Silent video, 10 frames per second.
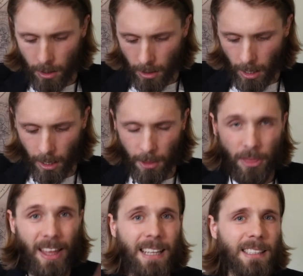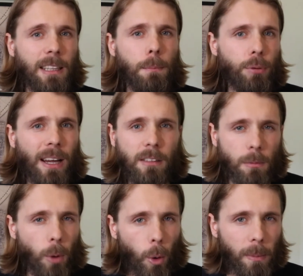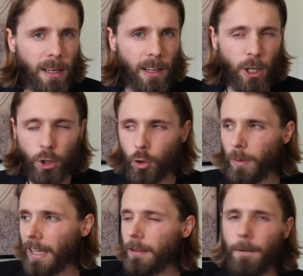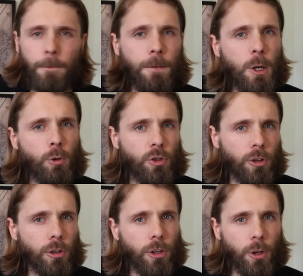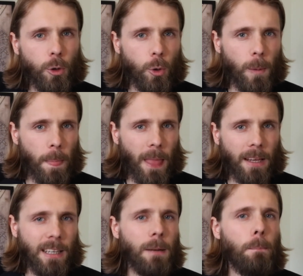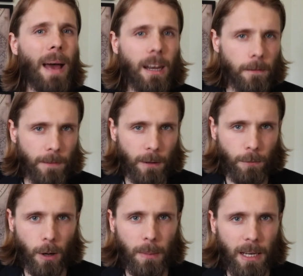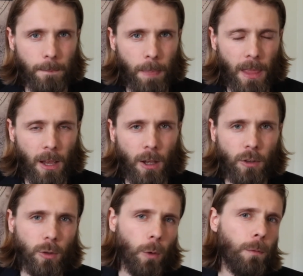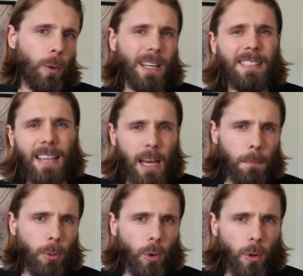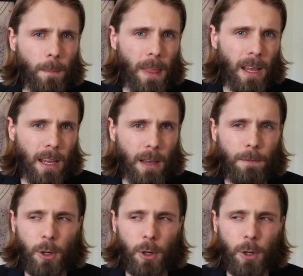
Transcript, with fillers: uh, things in the present moment so that the future you can benefit from it. So, for example, if